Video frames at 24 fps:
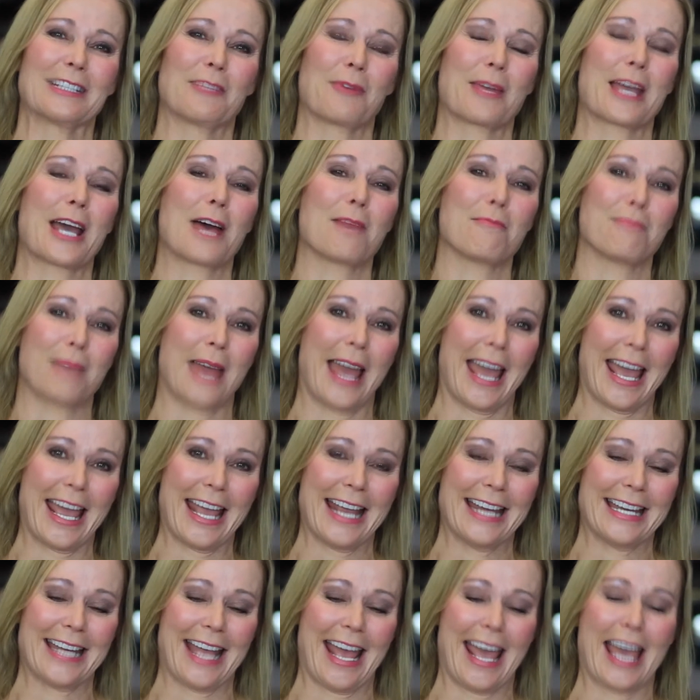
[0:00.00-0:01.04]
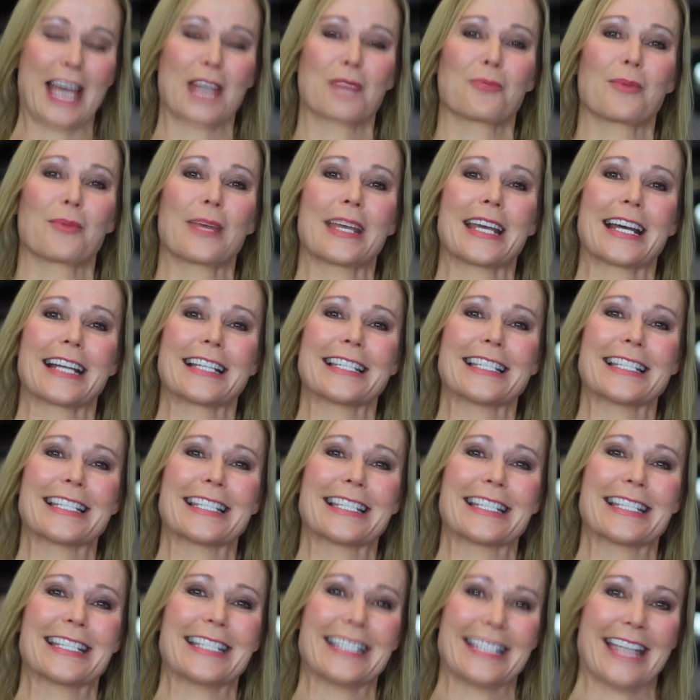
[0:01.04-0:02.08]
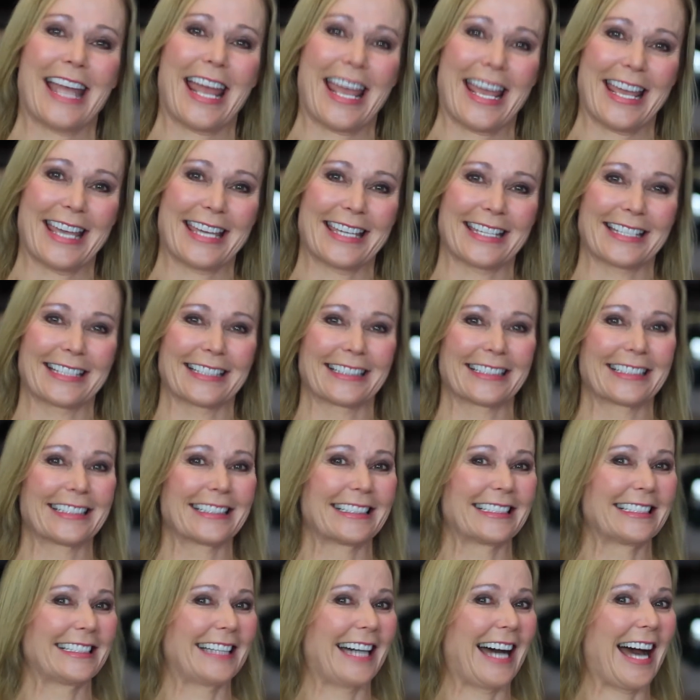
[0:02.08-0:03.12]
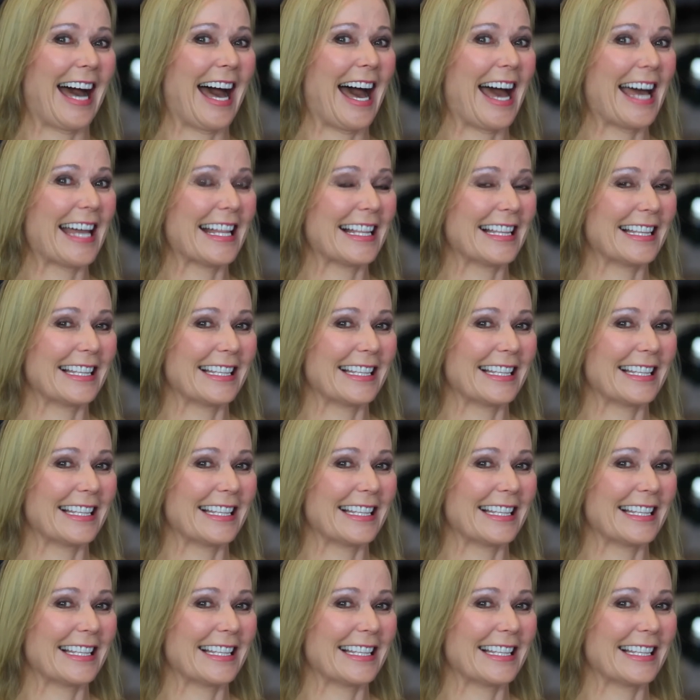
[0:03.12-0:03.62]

we got paid, and we got steak. I